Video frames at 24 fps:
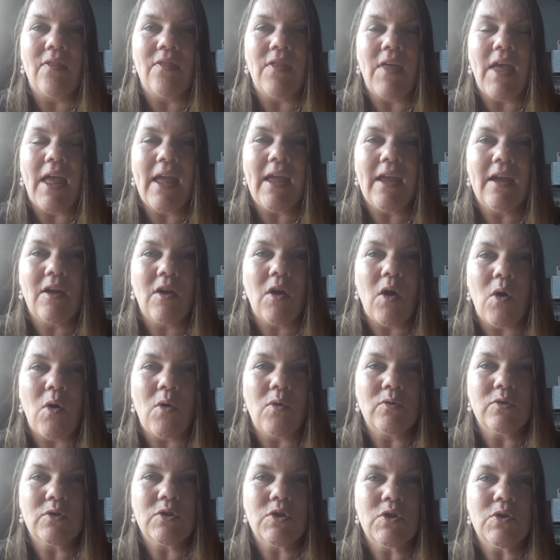They
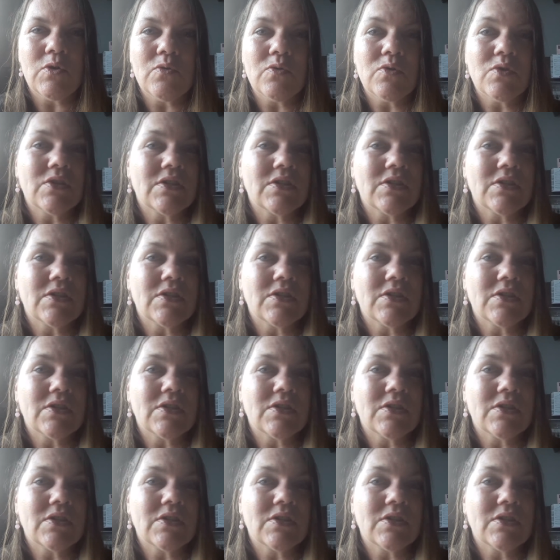go to